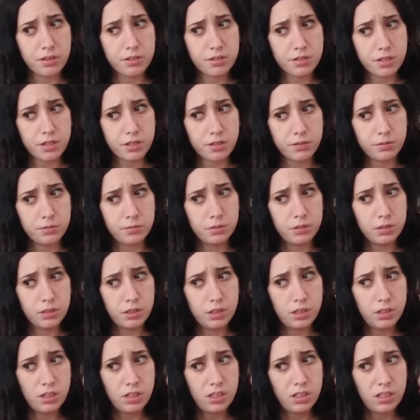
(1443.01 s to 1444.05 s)
so
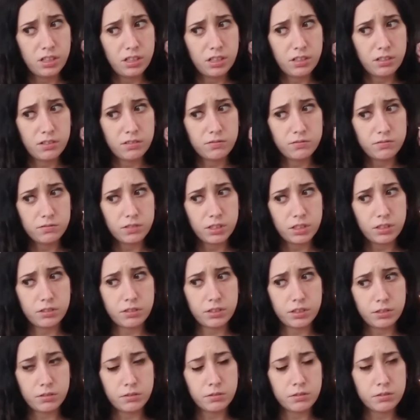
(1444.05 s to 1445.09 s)
I don't
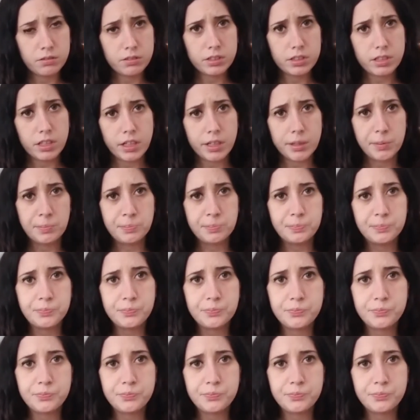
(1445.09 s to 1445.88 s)
know, time.